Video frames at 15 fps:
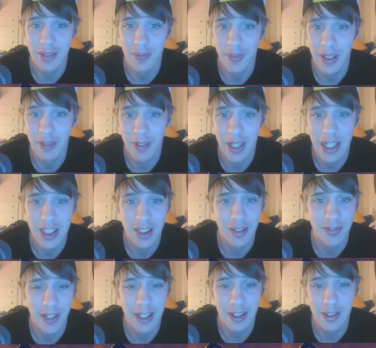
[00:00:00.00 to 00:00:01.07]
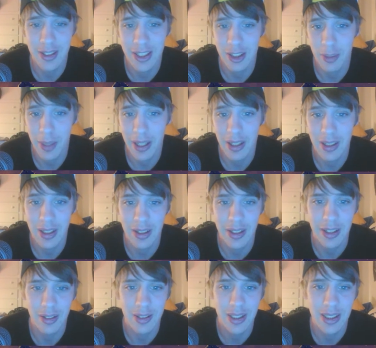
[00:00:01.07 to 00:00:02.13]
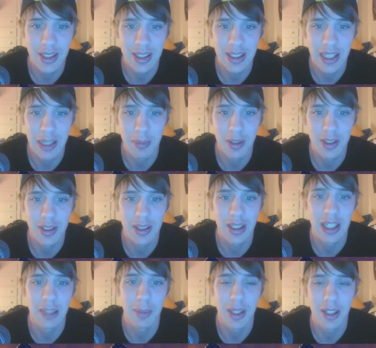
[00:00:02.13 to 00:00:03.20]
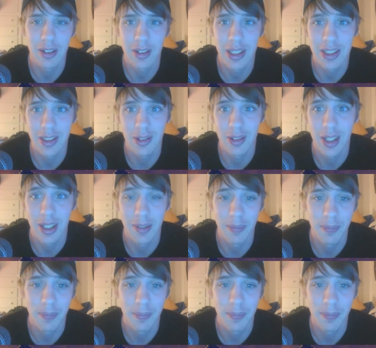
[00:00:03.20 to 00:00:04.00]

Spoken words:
Invocation of Fire, 0 mana, deal 6 damage to the enemy hero. That's alright.